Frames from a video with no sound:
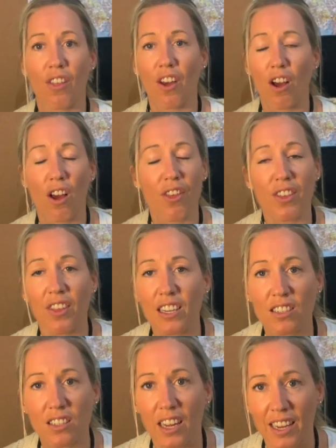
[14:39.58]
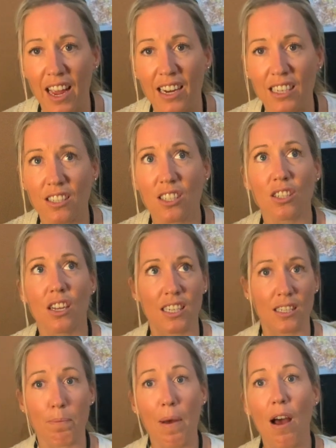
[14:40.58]
I think that's, again,
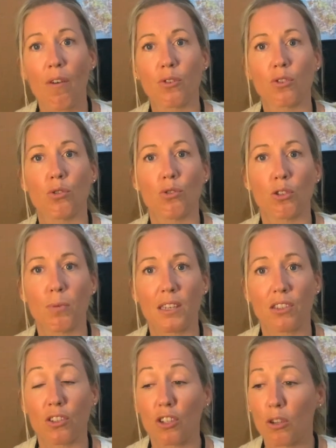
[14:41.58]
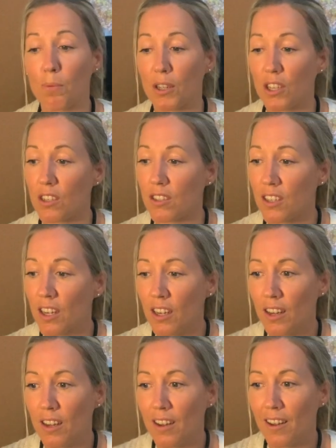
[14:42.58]
it's a powerful tool to be able to do, because
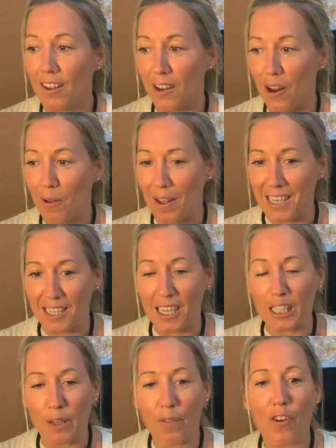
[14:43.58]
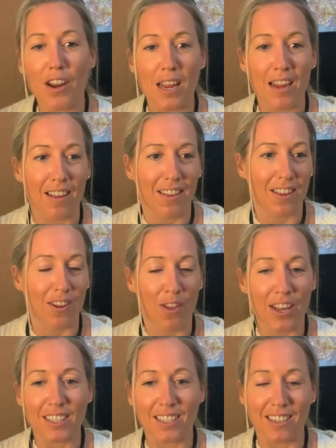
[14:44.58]
it's funny,
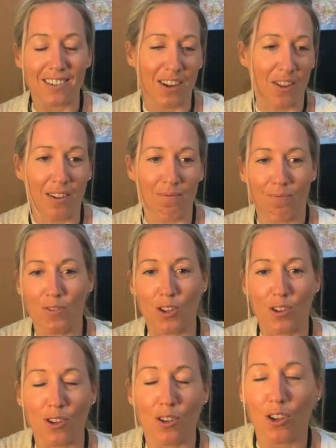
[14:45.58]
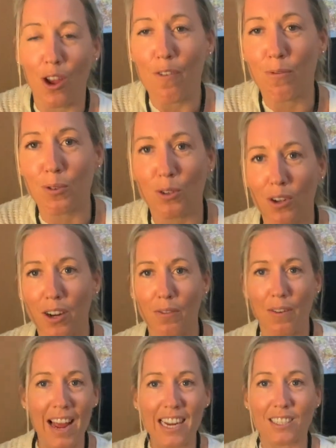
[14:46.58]
you go from your kind
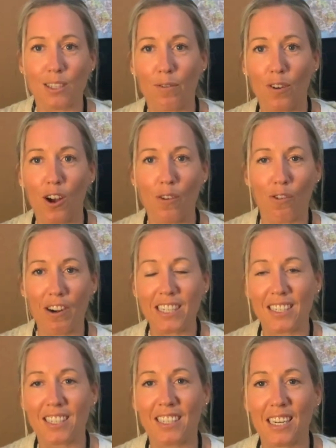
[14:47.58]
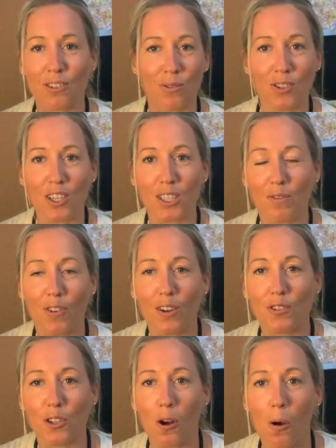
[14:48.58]
of 8 to 5 or 8 to 6 or 9 to
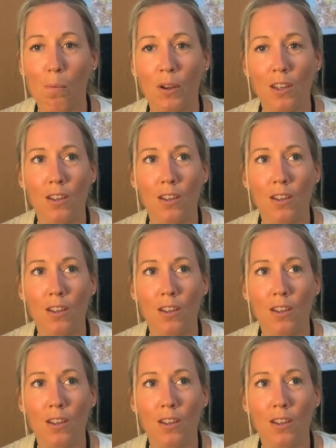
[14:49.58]
5 job,